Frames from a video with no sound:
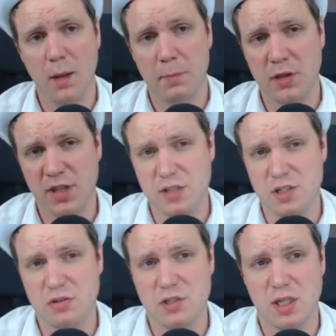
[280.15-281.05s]
But the thing that's
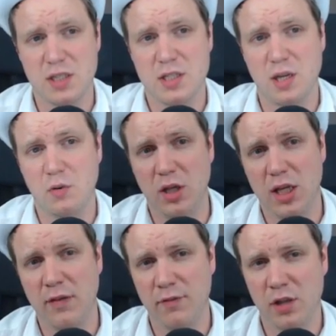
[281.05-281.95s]
interesting is that
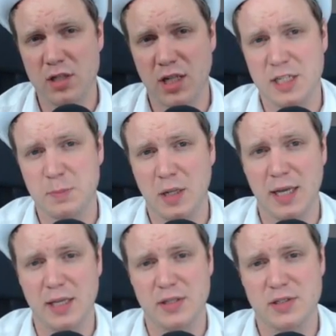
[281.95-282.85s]
even though there's less
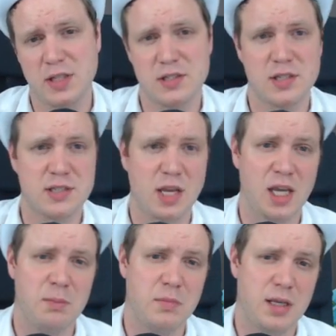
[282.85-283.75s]
players, there's the
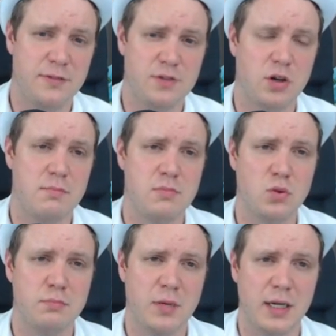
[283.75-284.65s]
same, if not
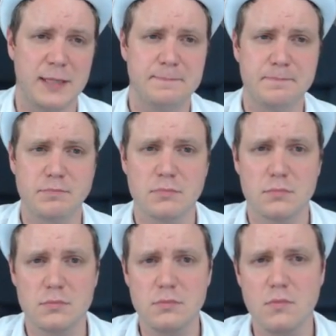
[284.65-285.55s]
more, money.
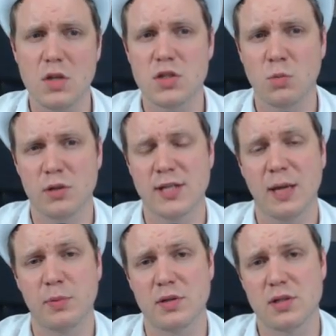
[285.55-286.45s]
So what's
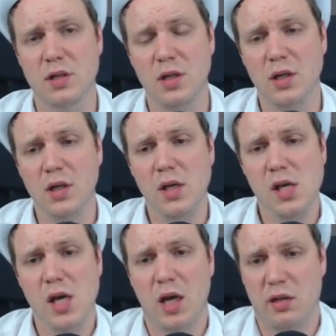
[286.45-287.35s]
happened?
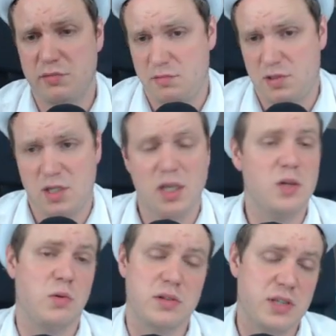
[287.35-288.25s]
And I'll tell
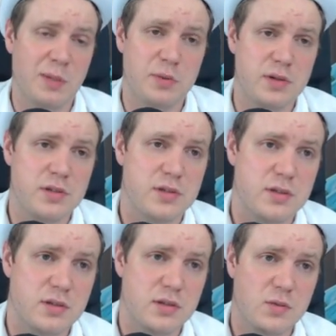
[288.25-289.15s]
you what's happened
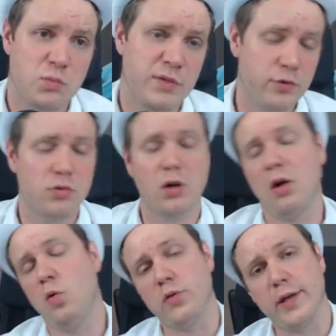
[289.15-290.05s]
we've all got
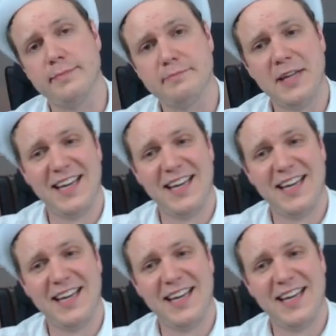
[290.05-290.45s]
older.